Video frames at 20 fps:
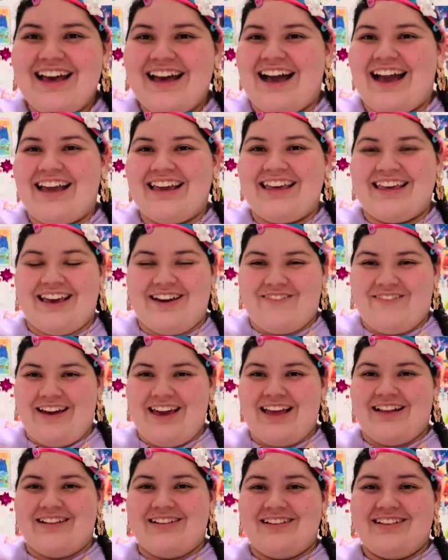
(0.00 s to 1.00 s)
I can't
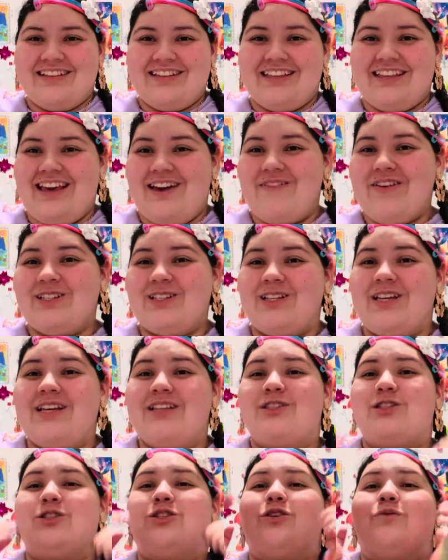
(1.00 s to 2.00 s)
wait. Can't wait to
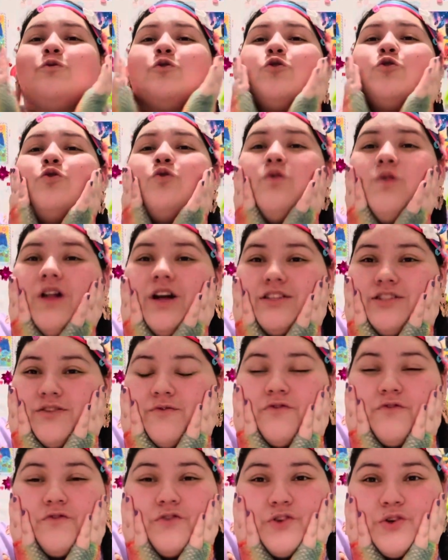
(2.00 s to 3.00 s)
eat some cool,
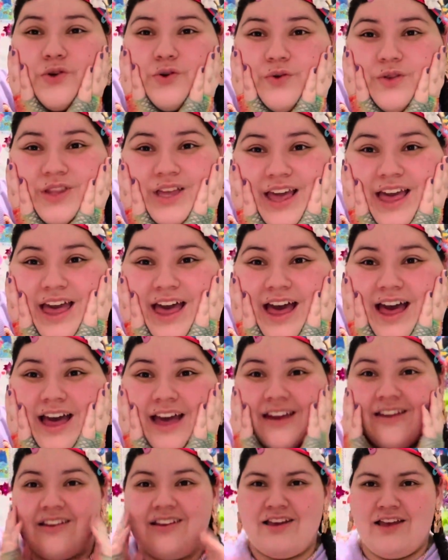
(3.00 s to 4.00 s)
awesome food they
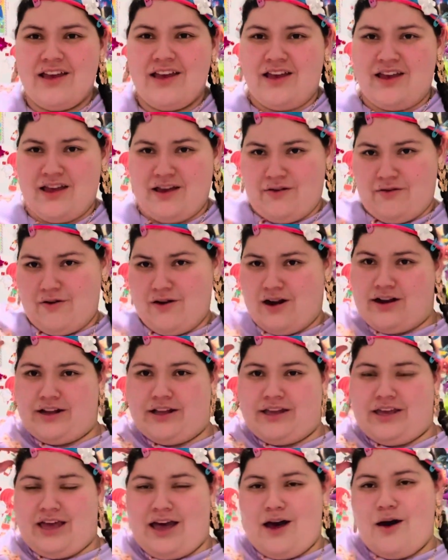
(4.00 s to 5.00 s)
had. And wear
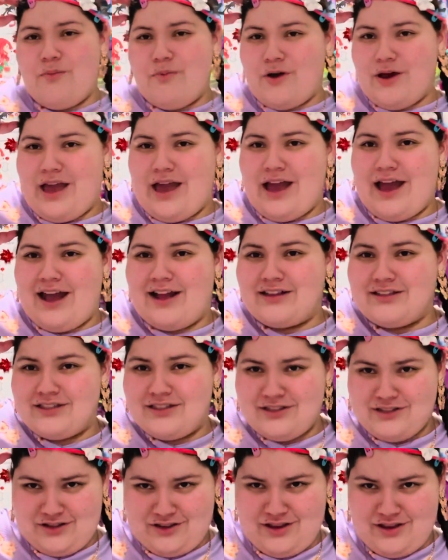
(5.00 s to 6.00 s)
cowboy
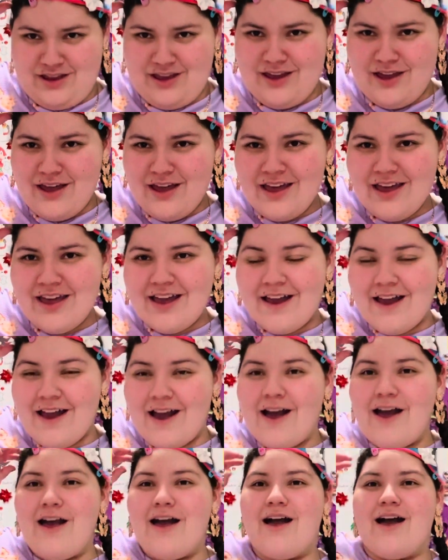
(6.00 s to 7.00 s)
hats.
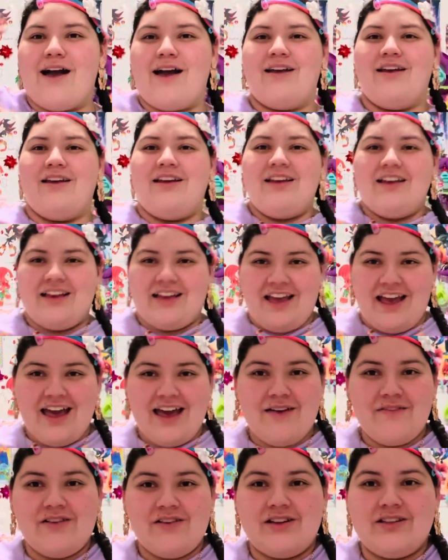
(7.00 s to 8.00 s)
Yeehaw!
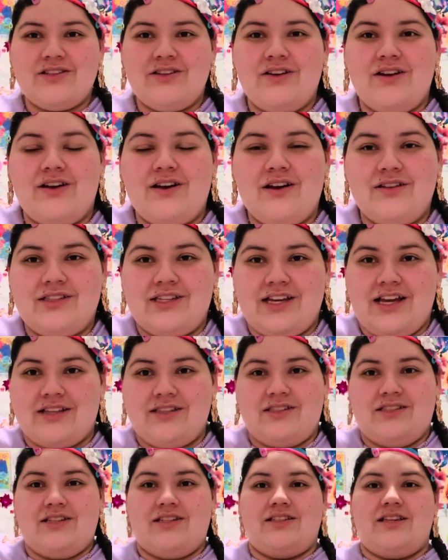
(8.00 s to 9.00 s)
Yeah, because you know,
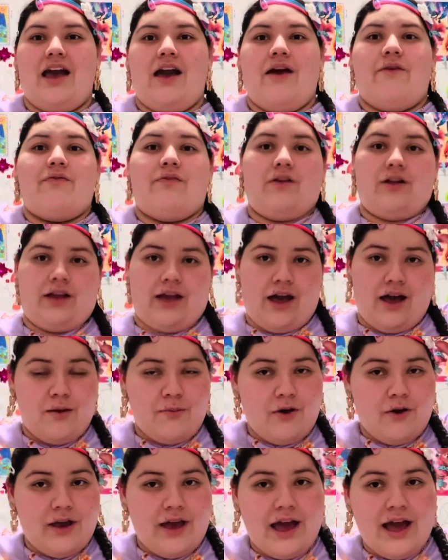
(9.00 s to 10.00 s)
Texas does have for
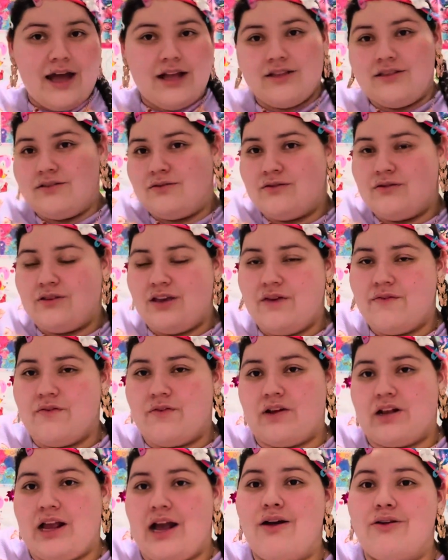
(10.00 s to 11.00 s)
cowboy hats, even
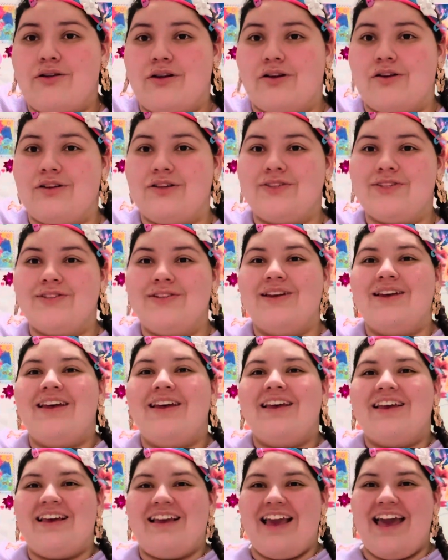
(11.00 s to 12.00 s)
for cowgirls.
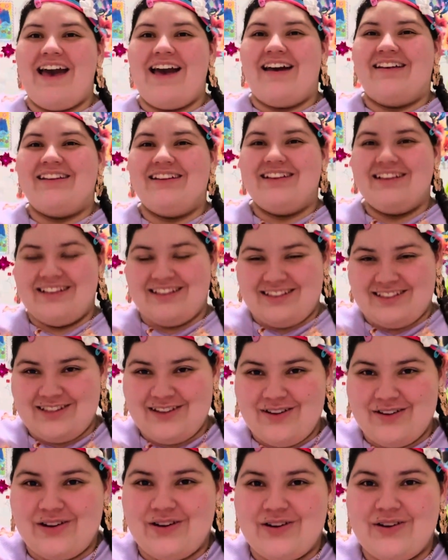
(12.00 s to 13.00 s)
Yeah,
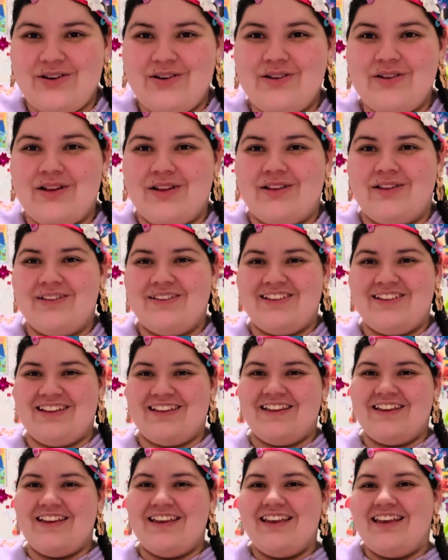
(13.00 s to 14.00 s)
so cool
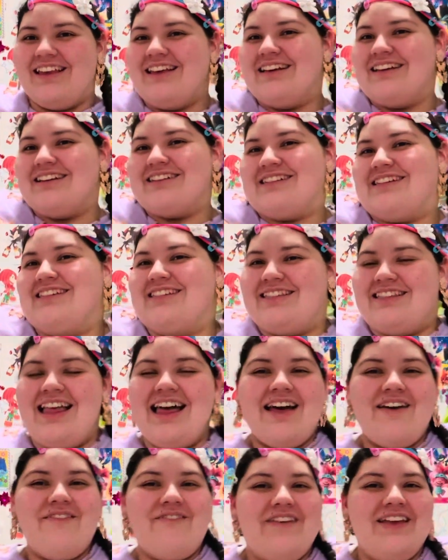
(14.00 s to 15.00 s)

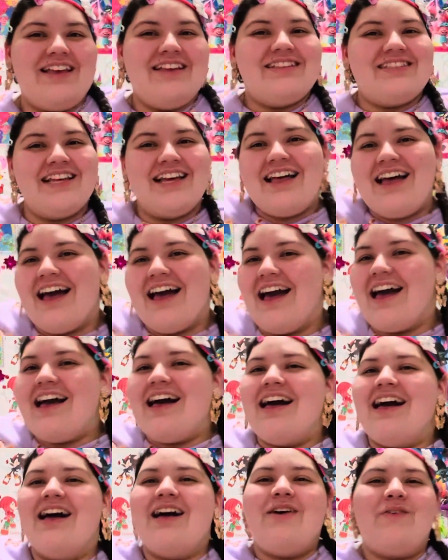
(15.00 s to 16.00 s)
life is a
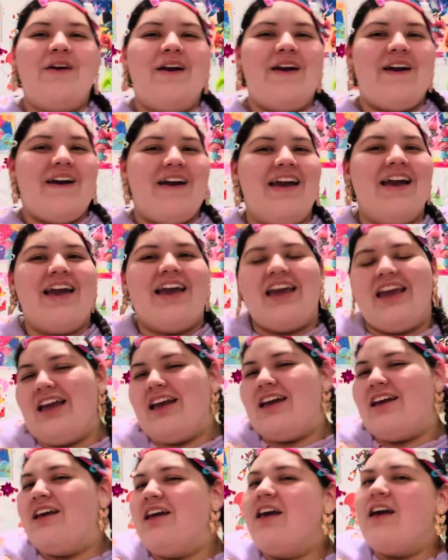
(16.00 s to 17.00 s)

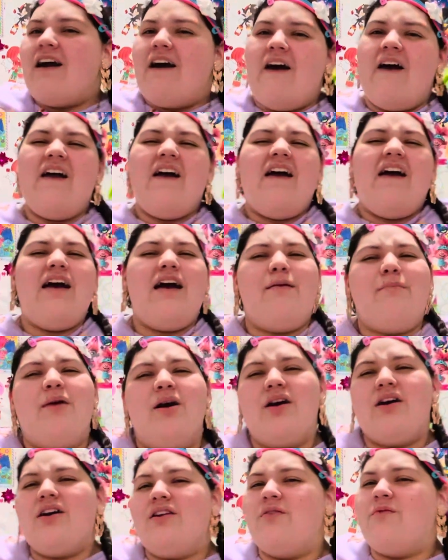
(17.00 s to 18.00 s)
highway. I'm
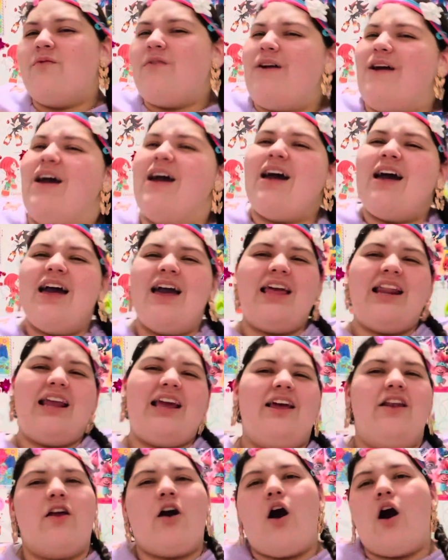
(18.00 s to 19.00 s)
on a ride
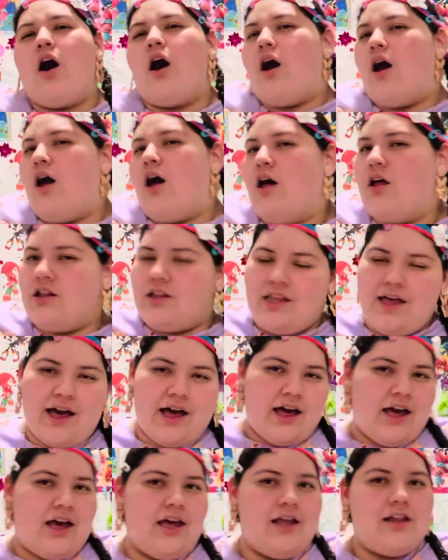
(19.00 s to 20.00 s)
and all
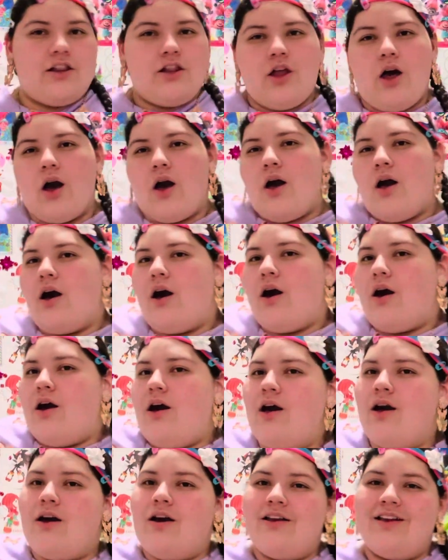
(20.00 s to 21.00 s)
night
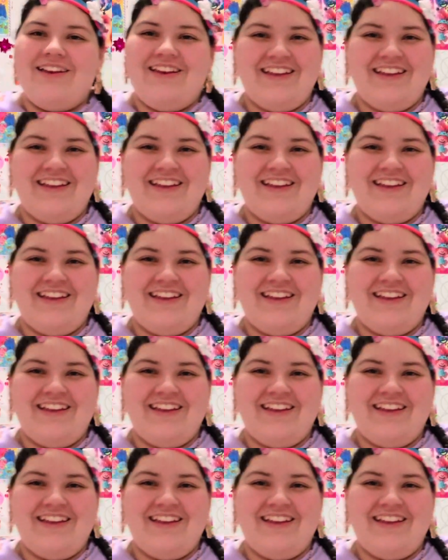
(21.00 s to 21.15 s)
long.